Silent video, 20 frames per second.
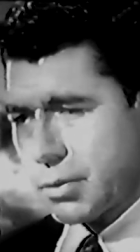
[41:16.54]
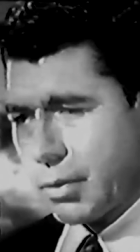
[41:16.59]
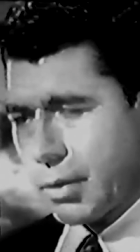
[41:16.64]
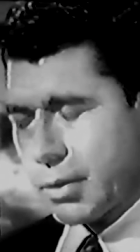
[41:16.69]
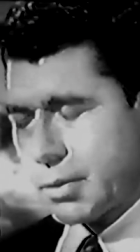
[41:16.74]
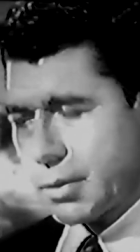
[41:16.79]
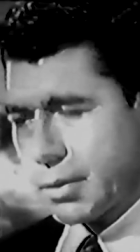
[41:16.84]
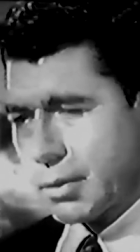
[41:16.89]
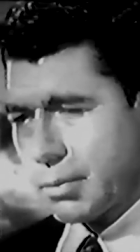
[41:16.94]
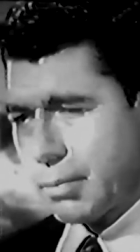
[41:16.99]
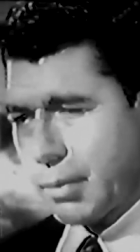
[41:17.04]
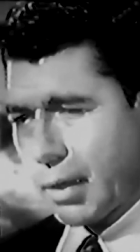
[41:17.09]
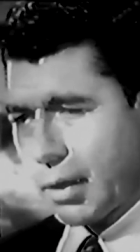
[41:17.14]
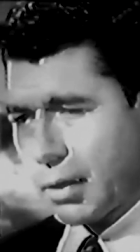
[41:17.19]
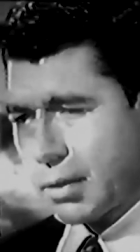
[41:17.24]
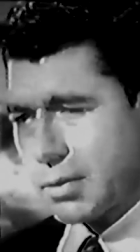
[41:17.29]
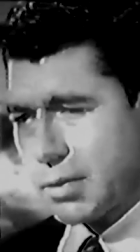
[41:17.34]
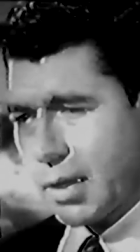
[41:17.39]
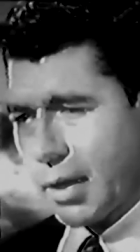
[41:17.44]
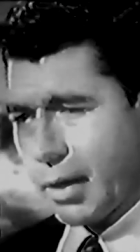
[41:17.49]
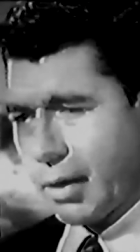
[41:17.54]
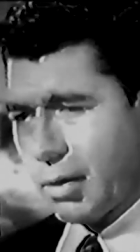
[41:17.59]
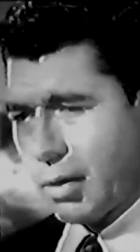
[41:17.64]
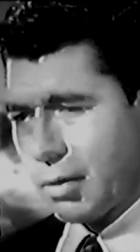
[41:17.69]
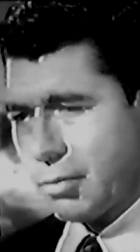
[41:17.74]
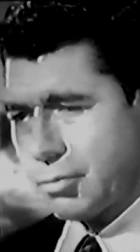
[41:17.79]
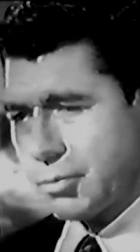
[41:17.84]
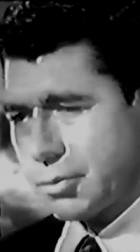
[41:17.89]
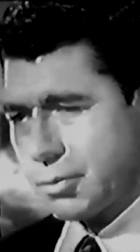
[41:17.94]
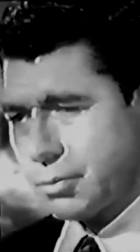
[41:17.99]
So I took the medical tag
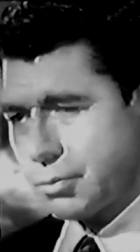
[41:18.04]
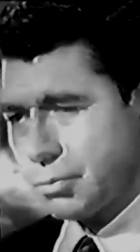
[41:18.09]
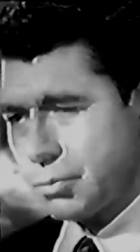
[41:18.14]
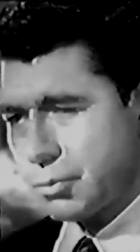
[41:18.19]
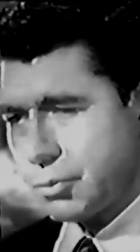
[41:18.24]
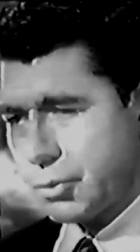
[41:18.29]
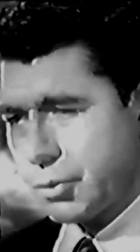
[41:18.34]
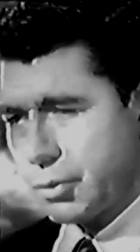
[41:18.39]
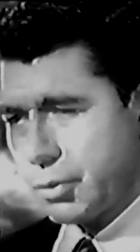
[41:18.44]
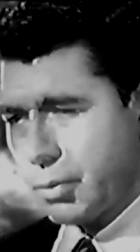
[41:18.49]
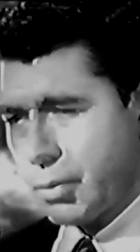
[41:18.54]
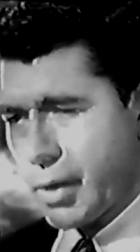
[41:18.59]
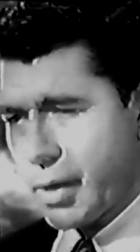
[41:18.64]
off and threw it